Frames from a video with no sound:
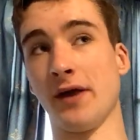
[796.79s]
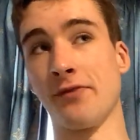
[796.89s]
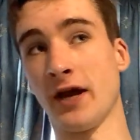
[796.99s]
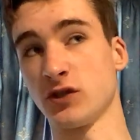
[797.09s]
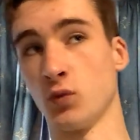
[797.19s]
And
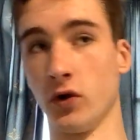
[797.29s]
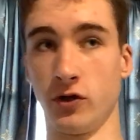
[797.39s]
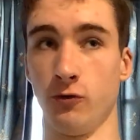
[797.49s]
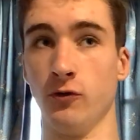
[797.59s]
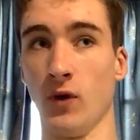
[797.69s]
that's what
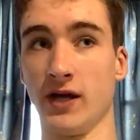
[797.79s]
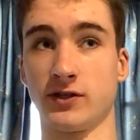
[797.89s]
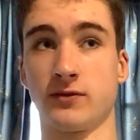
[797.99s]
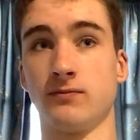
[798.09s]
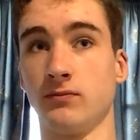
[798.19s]

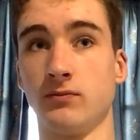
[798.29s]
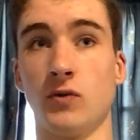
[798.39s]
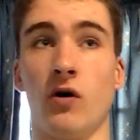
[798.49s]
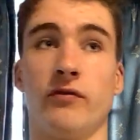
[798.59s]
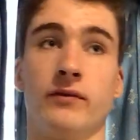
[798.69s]
UUS
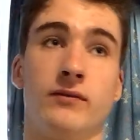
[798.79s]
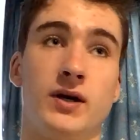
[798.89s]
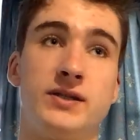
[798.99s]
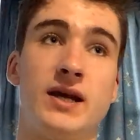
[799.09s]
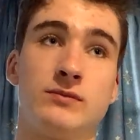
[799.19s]
often
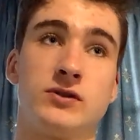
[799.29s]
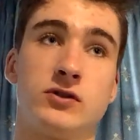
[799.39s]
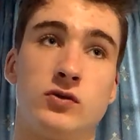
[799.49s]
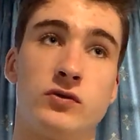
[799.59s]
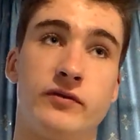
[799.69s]
attempts to
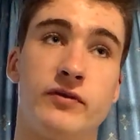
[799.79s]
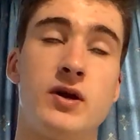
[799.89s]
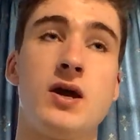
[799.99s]
sort of